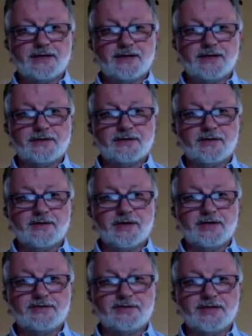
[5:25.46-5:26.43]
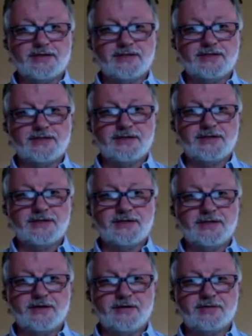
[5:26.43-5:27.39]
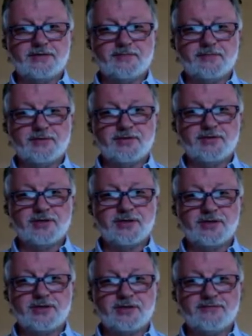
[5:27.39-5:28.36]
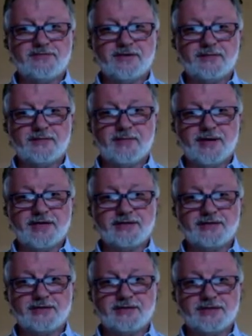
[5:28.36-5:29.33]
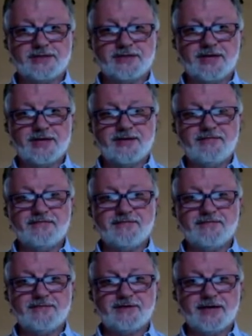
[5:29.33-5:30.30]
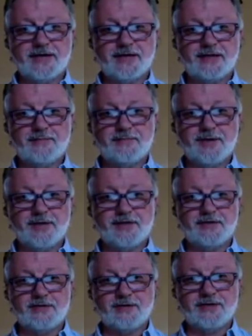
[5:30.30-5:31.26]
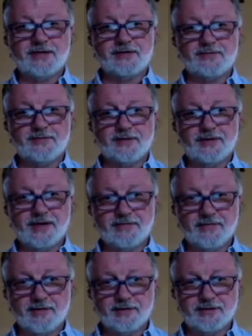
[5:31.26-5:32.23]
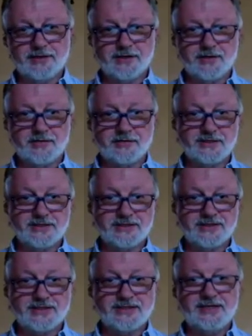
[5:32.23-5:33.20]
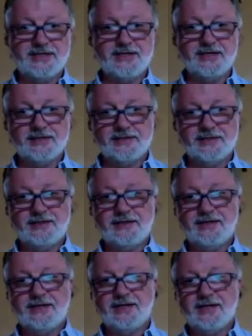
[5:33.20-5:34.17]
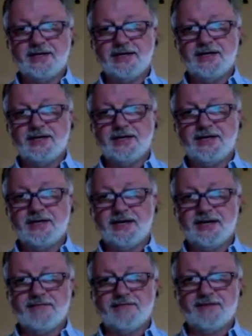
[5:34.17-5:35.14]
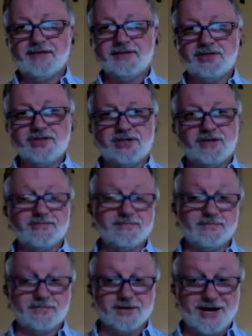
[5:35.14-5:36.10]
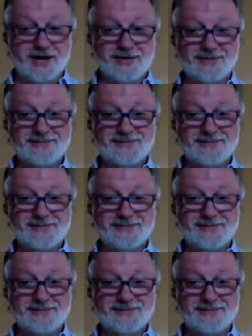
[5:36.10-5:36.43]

So as you can see, the notes are positioned at different places on the stave, and depending on that, we have got the notes C, D, E, F, and G for now.